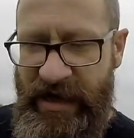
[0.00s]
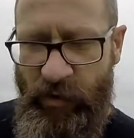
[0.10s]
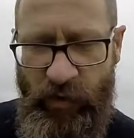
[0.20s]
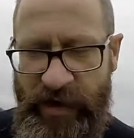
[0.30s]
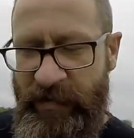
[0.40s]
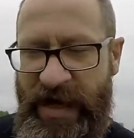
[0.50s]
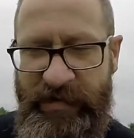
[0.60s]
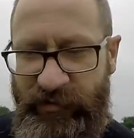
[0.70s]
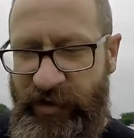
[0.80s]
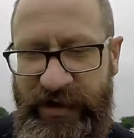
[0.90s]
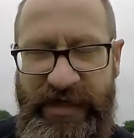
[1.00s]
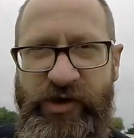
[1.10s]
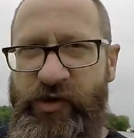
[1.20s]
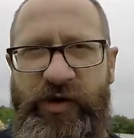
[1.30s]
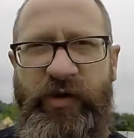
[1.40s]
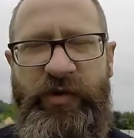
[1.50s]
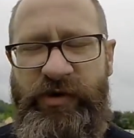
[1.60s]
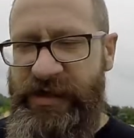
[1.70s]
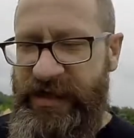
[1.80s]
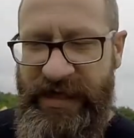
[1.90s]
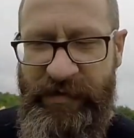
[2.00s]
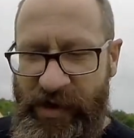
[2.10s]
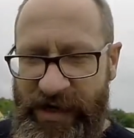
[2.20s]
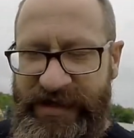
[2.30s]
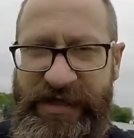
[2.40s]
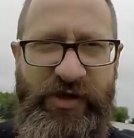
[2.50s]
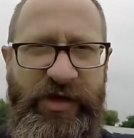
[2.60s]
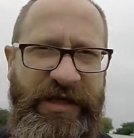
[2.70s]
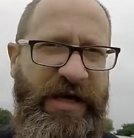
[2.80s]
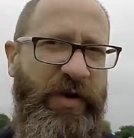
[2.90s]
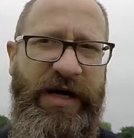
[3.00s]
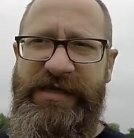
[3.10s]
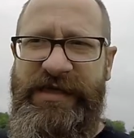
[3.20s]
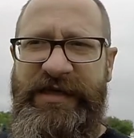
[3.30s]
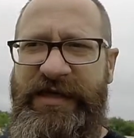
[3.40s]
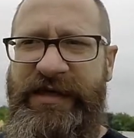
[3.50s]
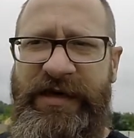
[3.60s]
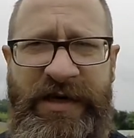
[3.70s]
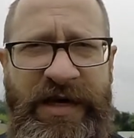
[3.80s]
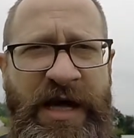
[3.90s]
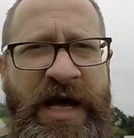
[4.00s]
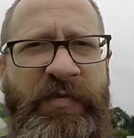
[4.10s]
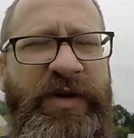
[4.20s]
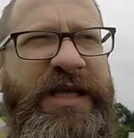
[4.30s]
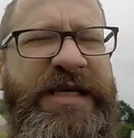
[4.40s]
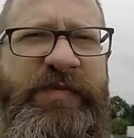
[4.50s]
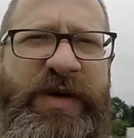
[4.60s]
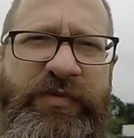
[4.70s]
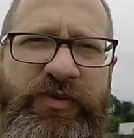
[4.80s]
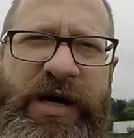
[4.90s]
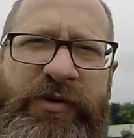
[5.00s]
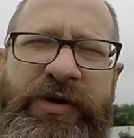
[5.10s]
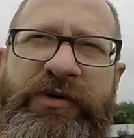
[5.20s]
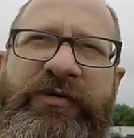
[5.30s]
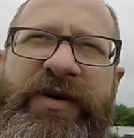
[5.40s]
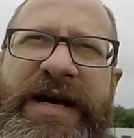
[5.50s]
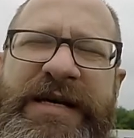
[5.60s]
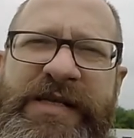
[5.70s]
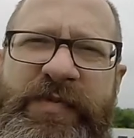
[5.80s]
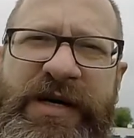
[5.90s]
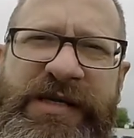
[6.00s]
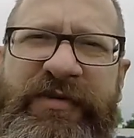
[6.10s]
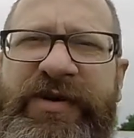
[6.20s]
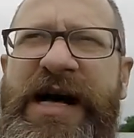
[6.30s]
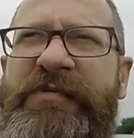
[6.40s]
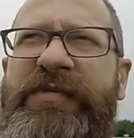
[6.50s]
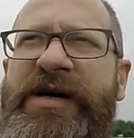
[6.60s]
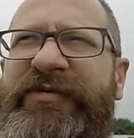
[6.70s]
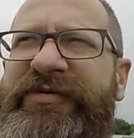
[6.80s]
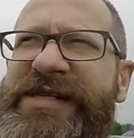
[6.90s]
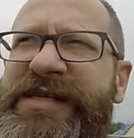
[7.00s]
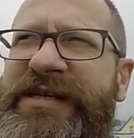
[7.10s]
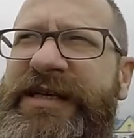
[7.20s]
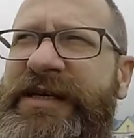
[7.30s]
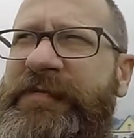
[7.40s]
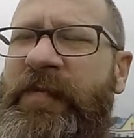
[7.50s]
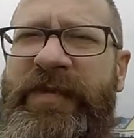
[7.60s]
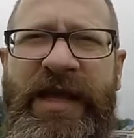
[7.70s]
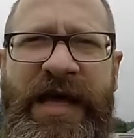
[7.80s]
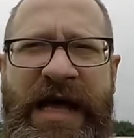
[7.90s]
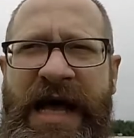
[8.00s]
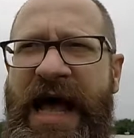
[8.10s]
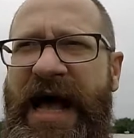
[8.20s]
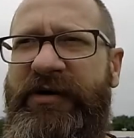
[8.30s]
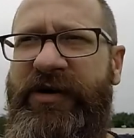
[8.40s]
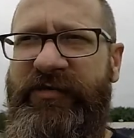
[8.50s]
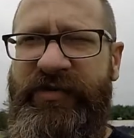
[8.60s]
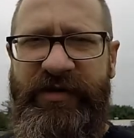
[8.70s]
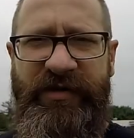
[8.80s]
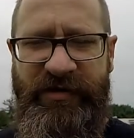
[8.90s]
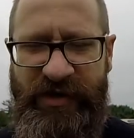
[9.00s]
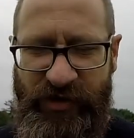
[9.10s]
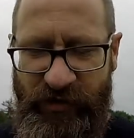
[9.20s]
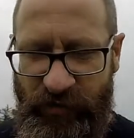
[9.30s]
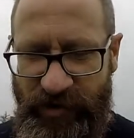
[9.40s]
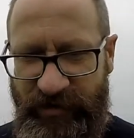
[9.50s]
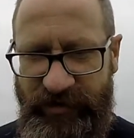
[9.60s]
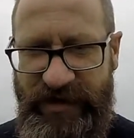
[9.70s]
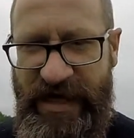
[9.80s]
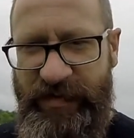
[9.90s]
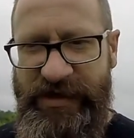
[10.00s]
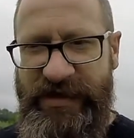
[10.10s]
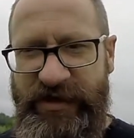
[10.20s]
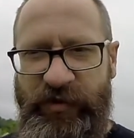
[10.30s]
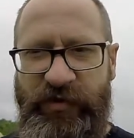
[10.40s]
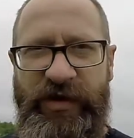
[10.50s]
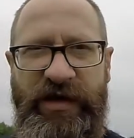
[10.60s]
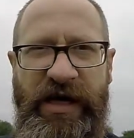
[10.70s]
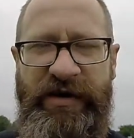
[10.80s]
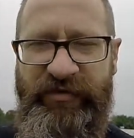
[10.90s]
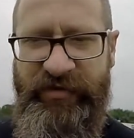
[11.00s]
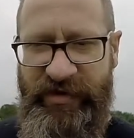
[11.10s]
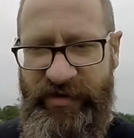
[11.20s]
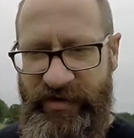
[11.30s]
Or they maybe really enjoy your music and they buy a t-shirt and they buy a CD. But these people are real fans because they've come physically out of the digital world to come and see you in real life.